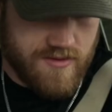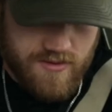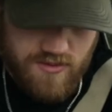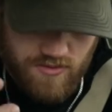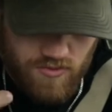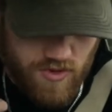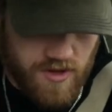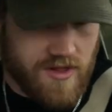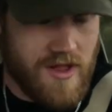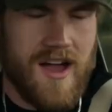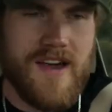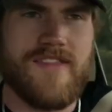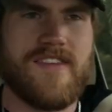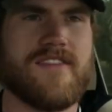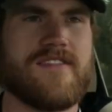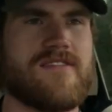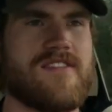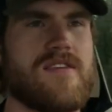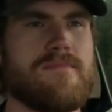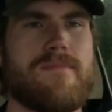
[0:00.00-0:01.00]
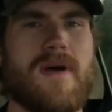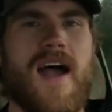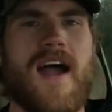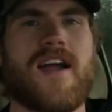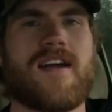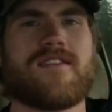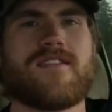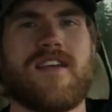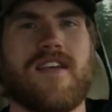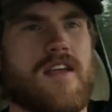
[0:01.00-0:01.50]
recline this seat
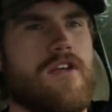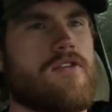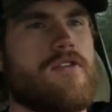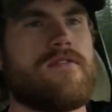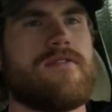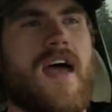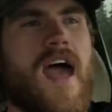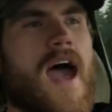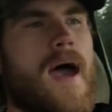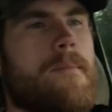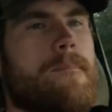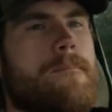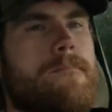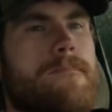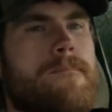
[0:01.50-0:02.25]
back, take a good old nap.